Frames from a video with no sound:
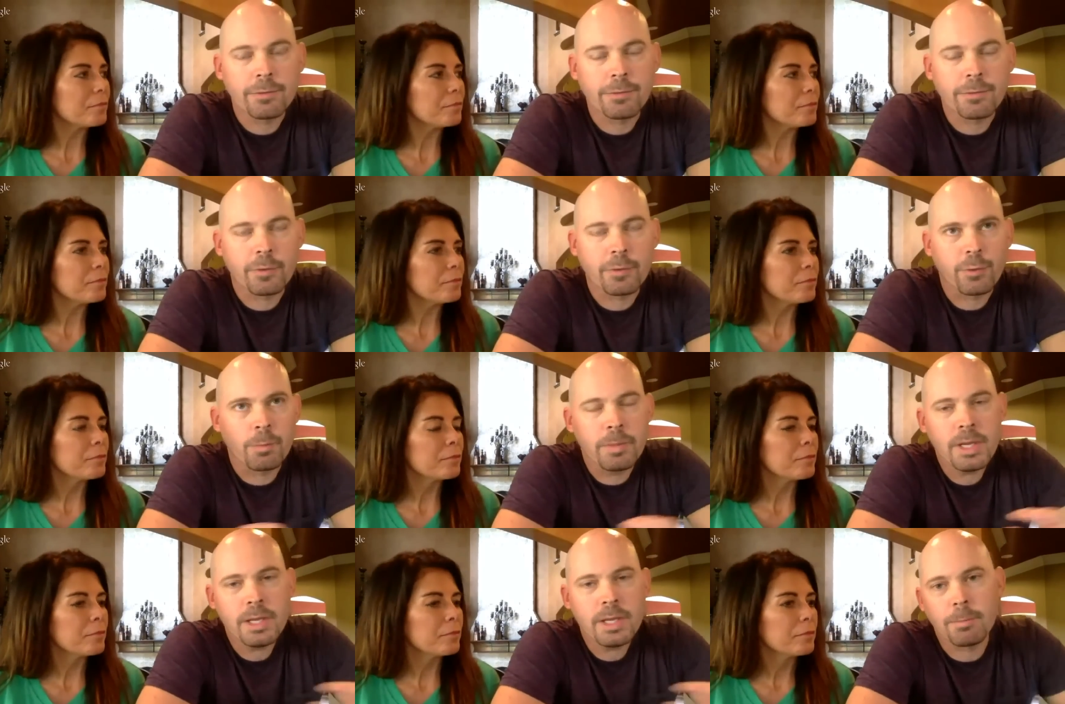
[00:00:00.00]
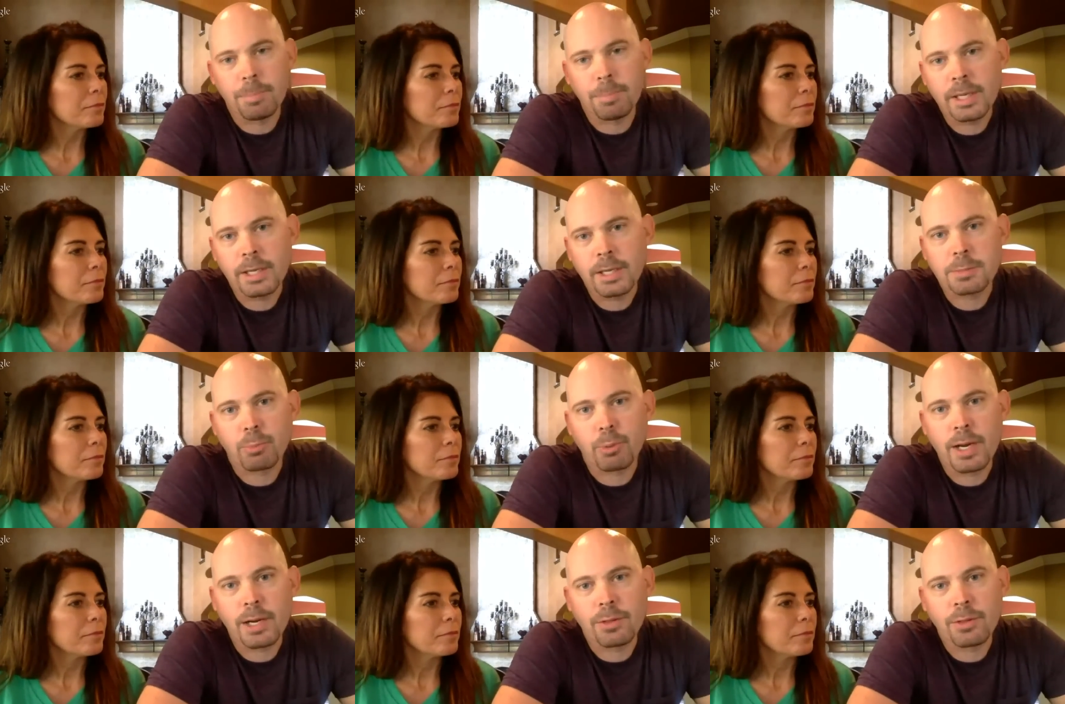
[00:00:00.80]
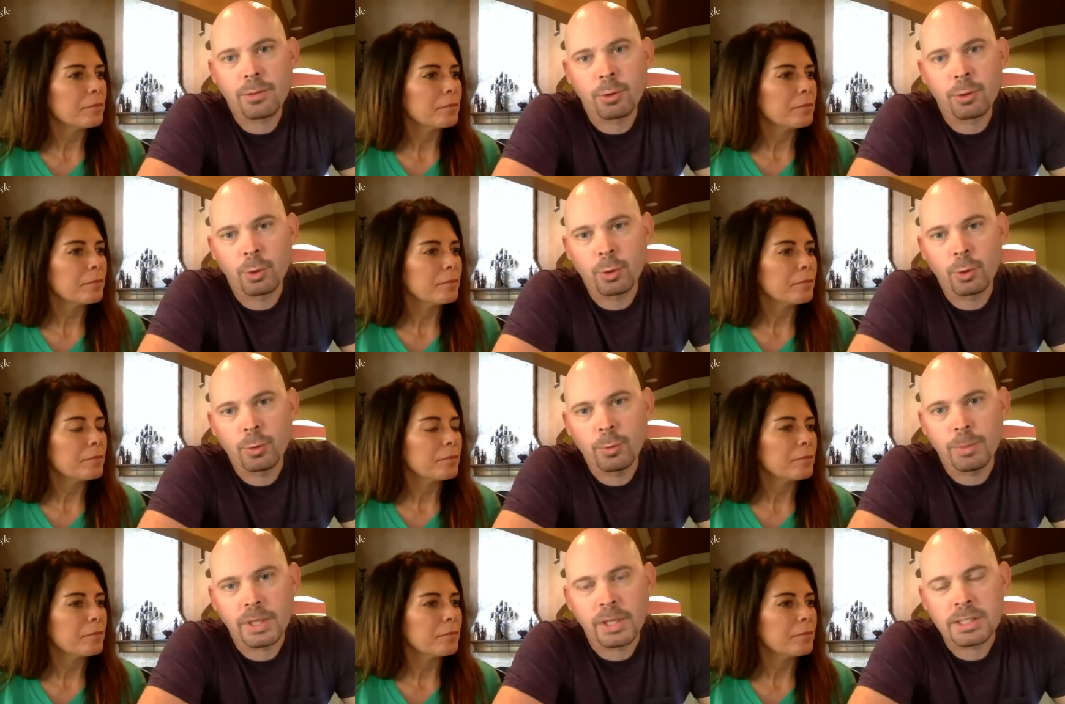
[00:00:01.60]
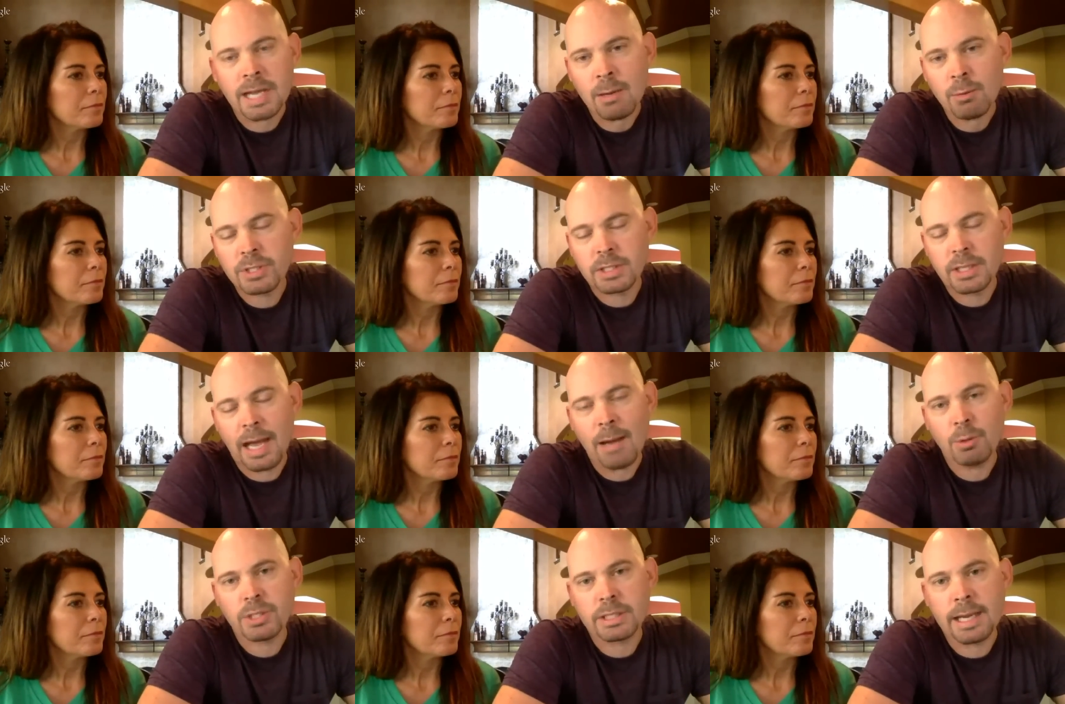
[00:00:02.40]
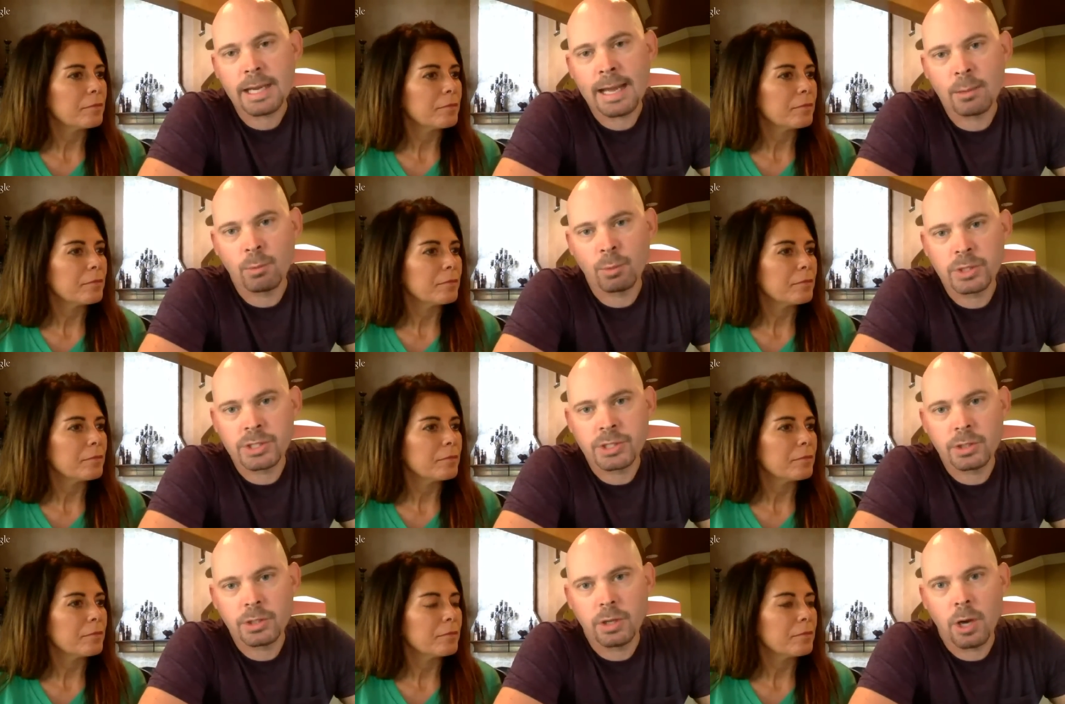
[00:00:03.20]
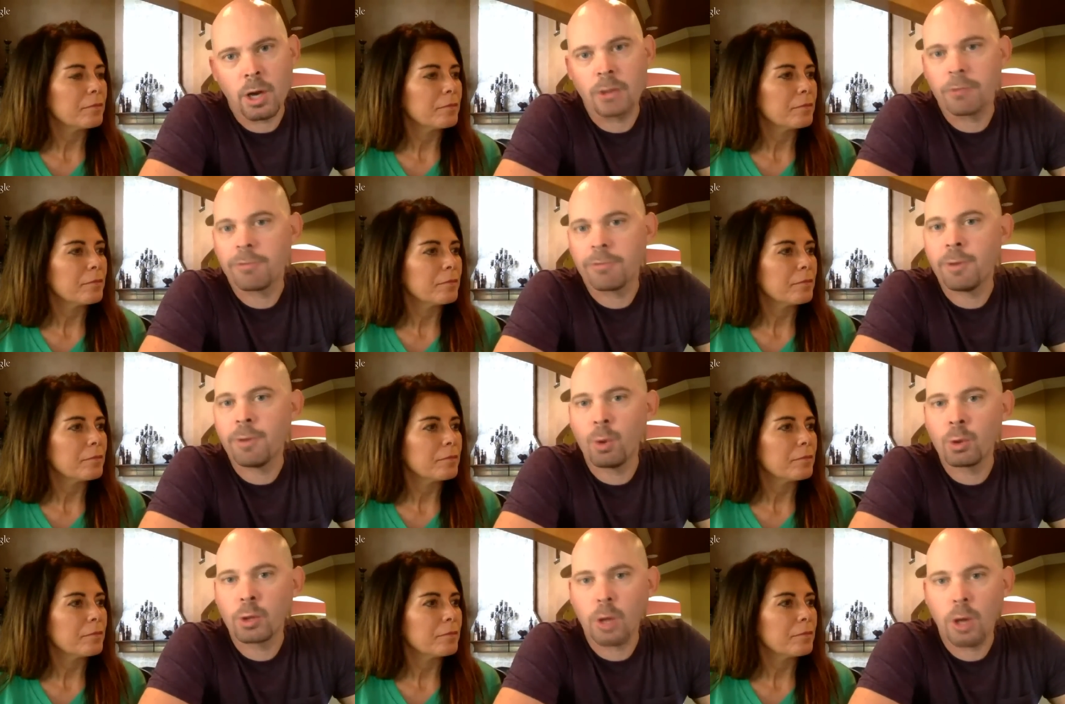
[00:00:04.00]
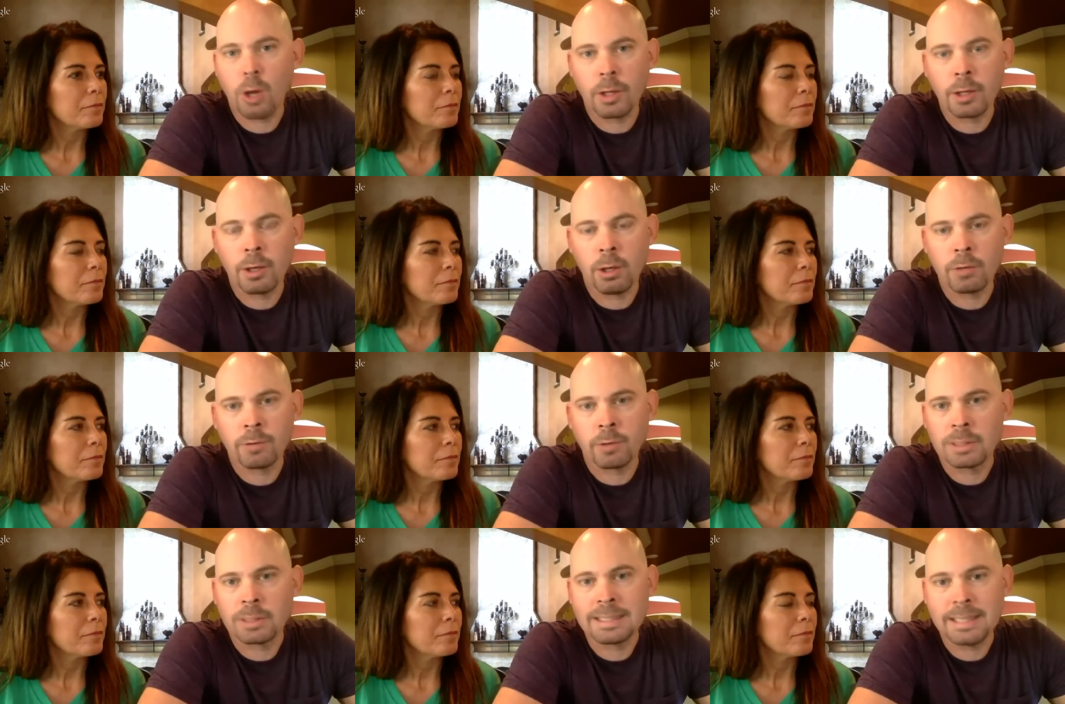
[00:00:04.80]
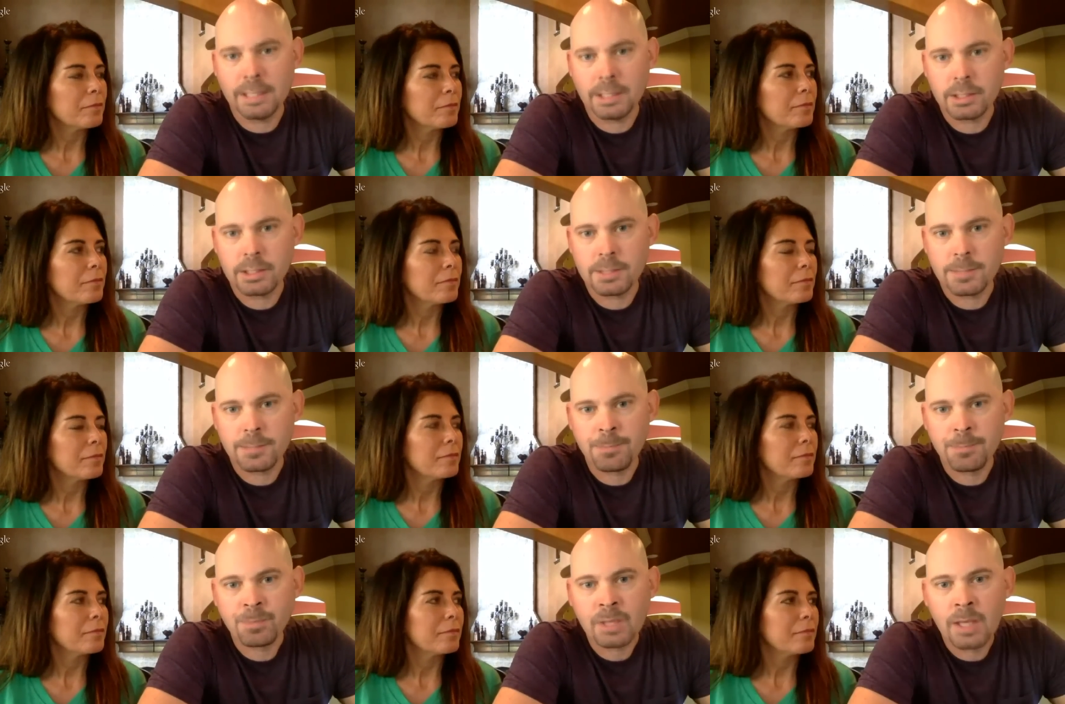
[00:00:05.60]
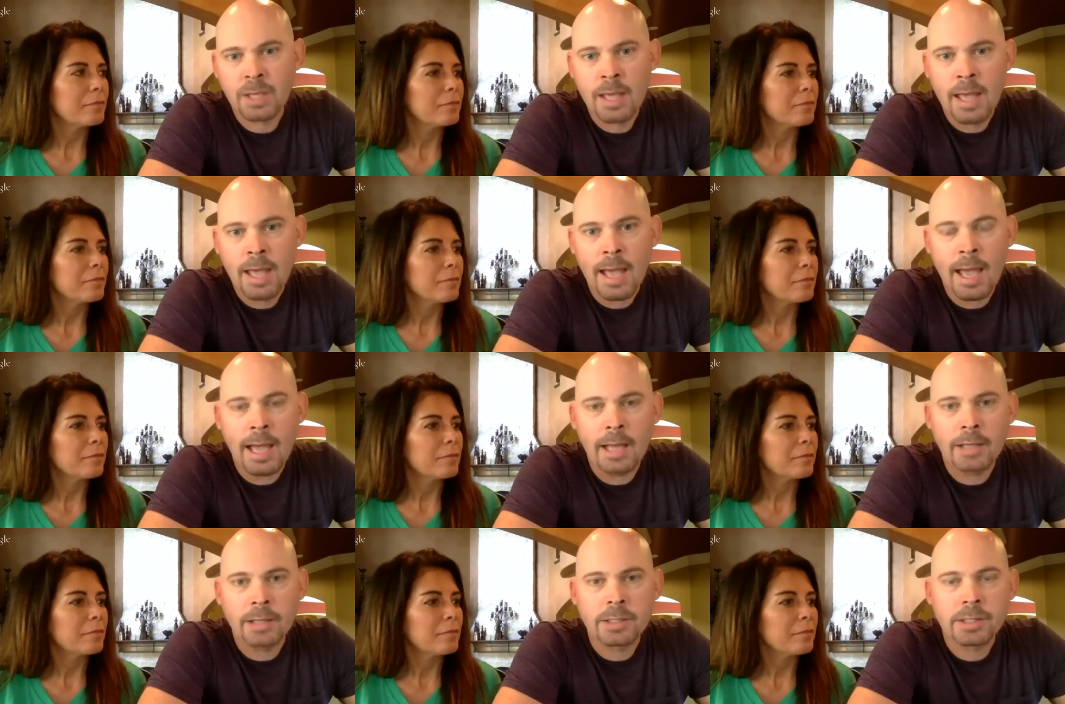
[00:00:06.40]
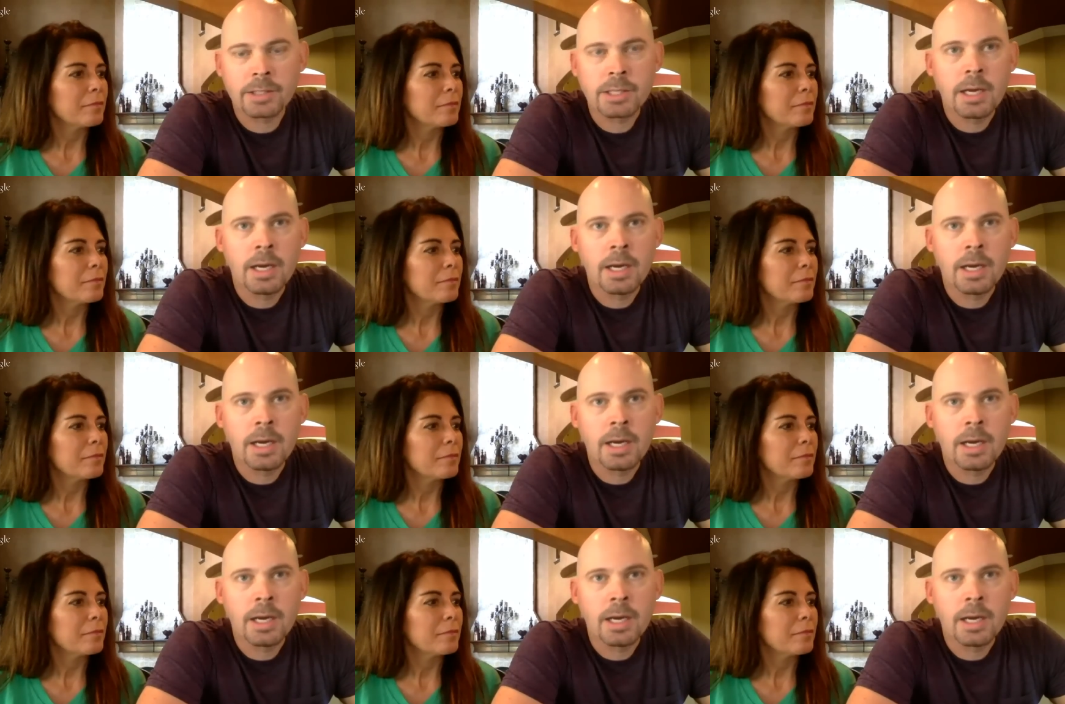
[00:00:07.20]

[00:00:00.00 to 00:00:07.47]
Speaker 1: For me, the biggest breakthrough, because I was the guy that was on the phone calling all of our leads, and